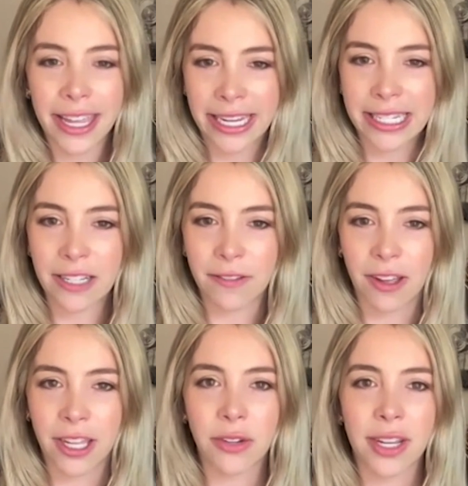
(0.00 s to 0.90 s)
and
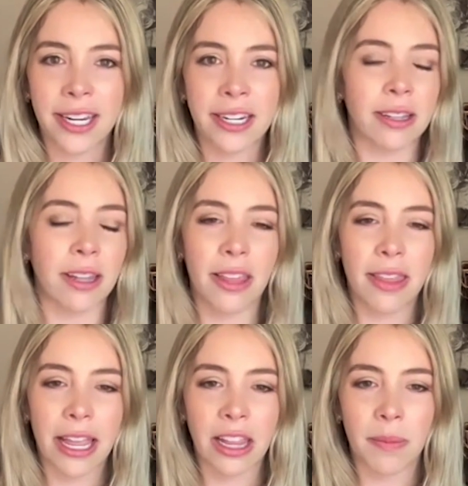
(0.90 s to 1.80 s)
DeFi. You're getting a lot of
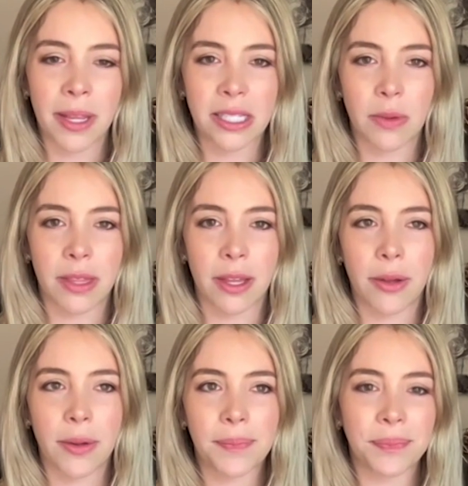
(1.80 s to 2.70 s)
the elements
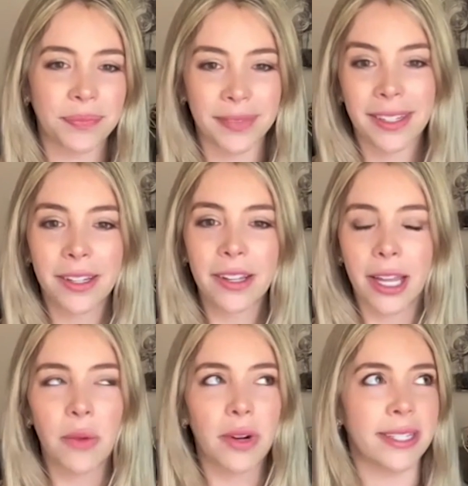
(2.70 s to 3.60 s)
without, I
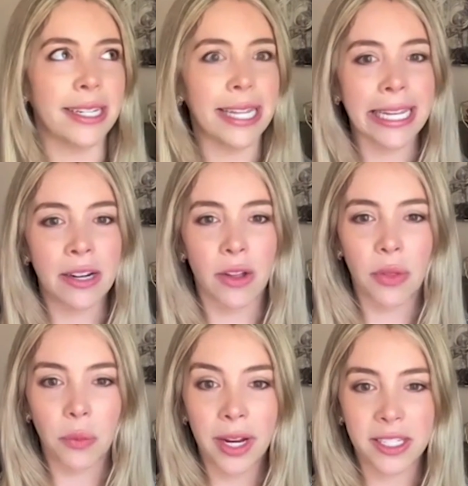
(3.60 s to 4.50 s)
don't want to say taking on
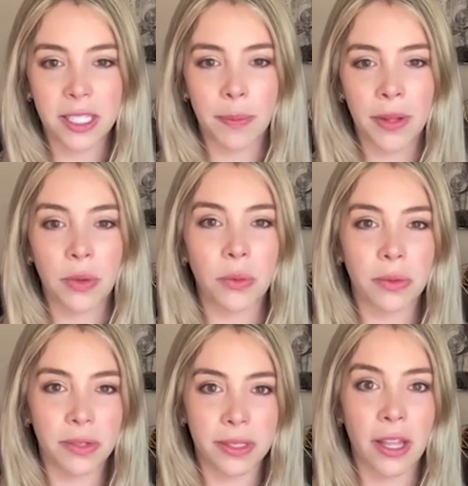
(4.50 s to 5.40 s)
the risk, but the
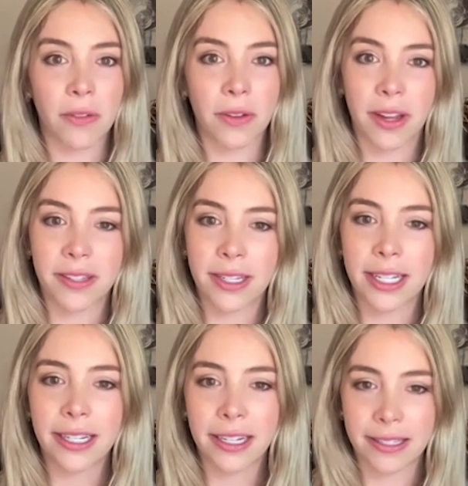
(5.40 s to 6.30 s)

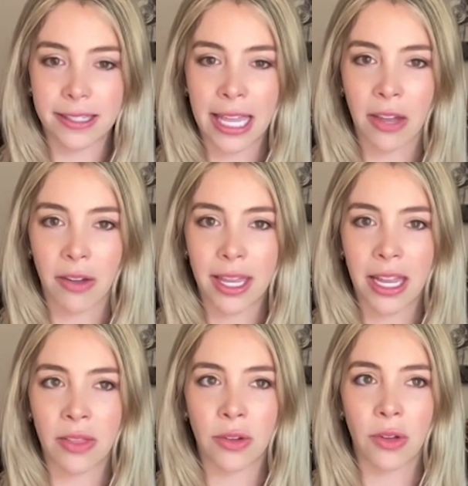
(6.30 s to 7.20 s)
self-custody is scary
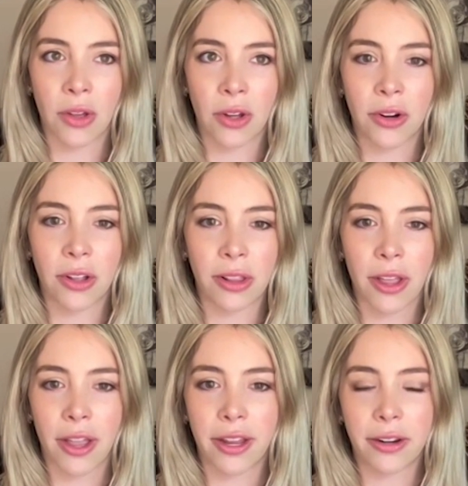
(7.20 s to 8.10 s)
and there are a
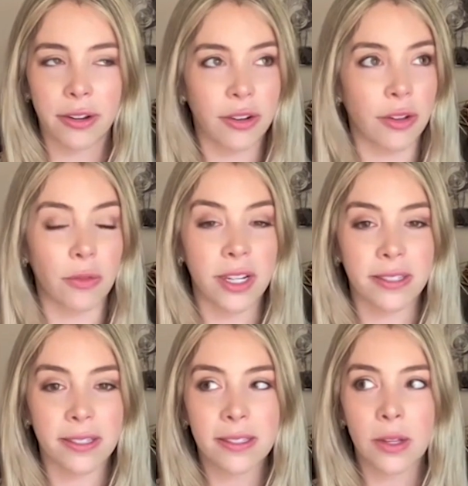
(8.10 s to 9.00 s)
lot of
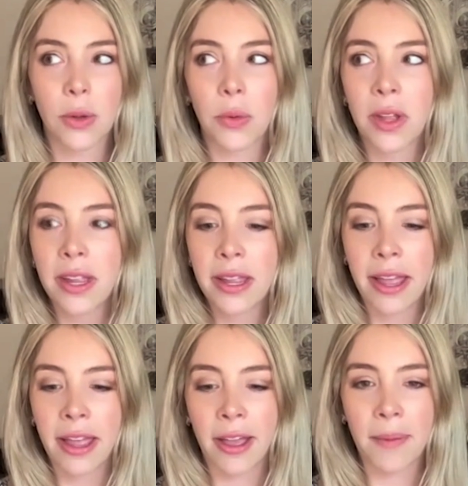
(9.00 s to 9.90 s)
risks. So
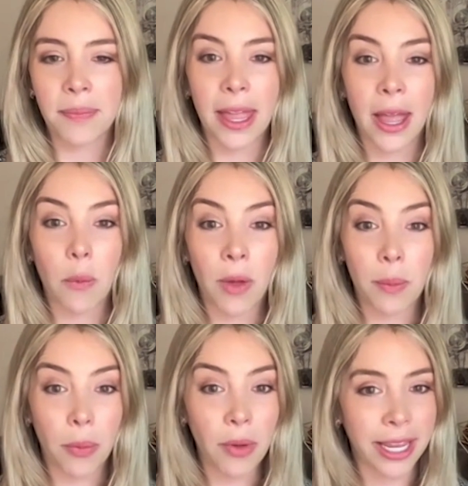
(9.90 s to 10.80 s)
at
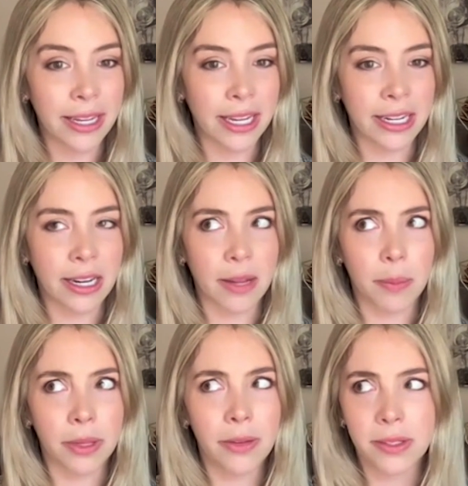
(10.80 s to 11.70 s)
one point in, I
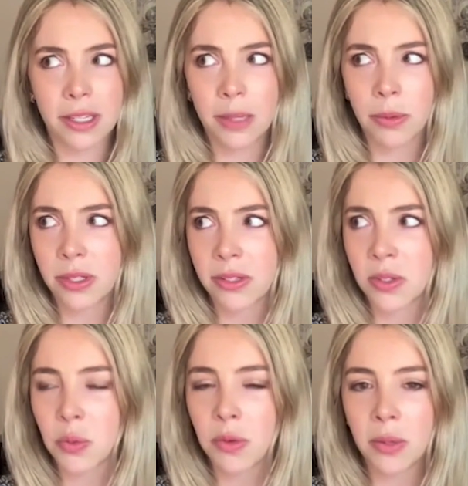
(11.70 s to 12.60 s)
believe it's April
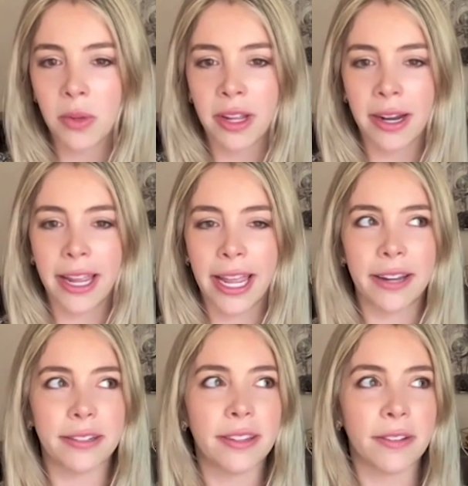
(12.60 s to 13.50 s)
2021, I
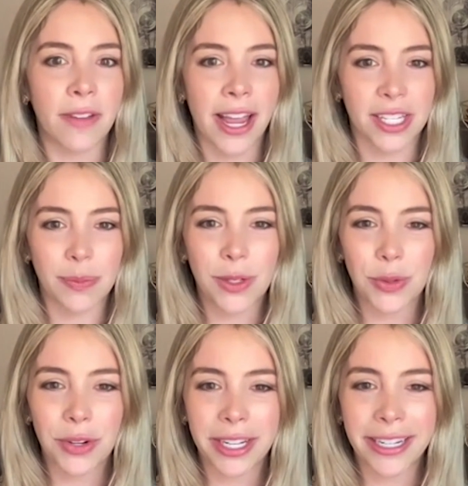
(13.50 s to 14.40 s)
had the vast
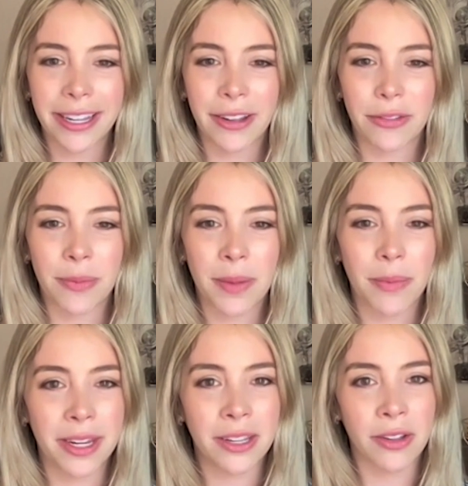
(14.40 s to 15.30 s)
majority of my
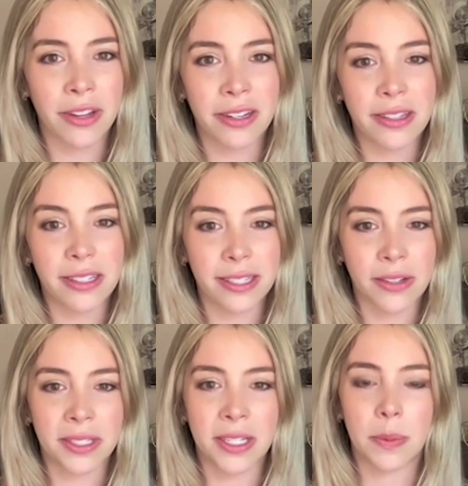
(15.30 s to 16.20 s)
money on the
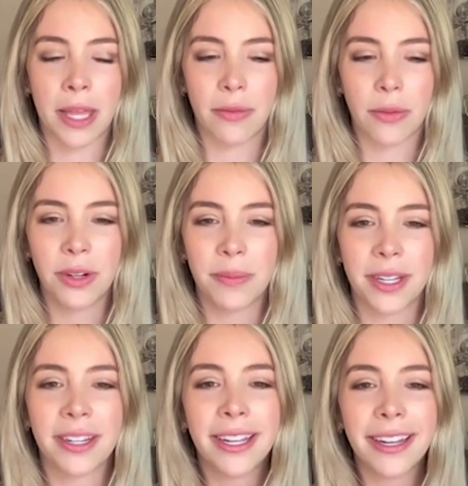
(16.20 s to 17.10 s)
Celsius platform.
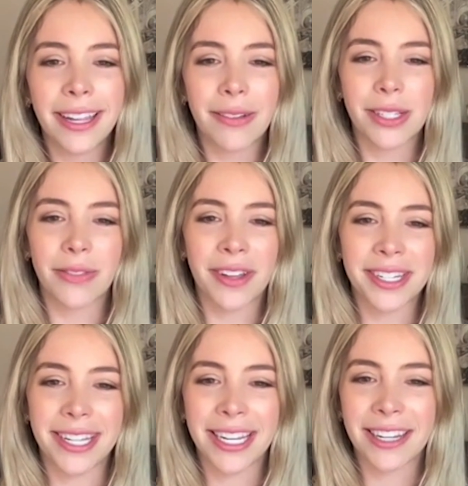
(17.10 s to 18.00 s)
And it was fun to
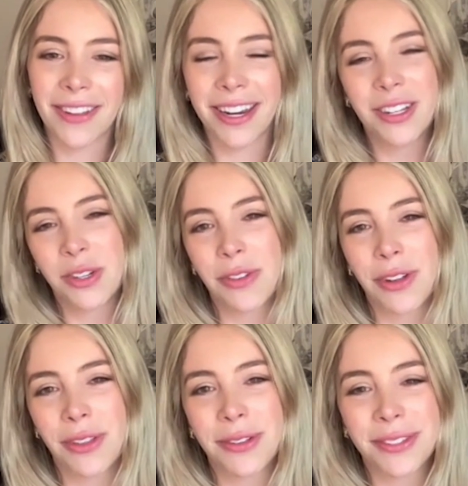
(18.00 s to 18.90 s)
take advantage of
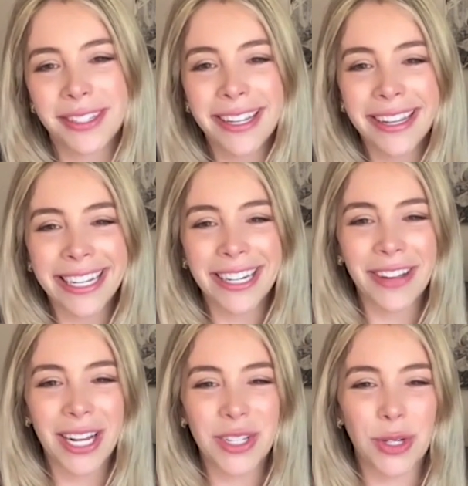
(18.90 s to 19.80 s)
all those,
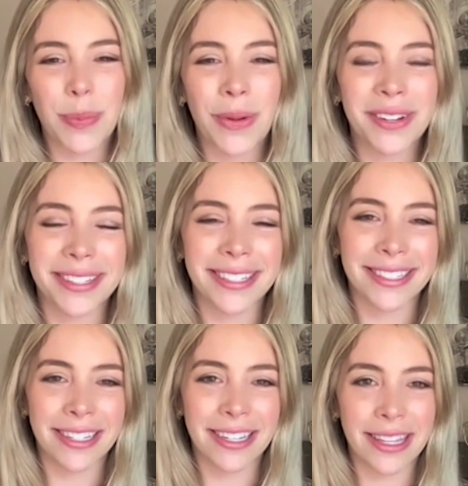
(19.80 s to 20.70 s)
entry bonuses
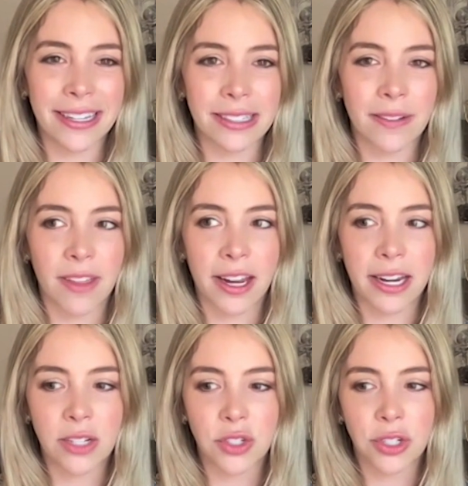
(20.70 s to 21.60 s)
and things of that
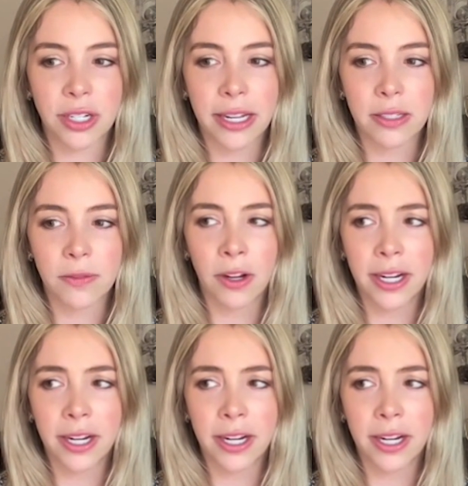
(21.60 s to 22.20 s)
nature. As far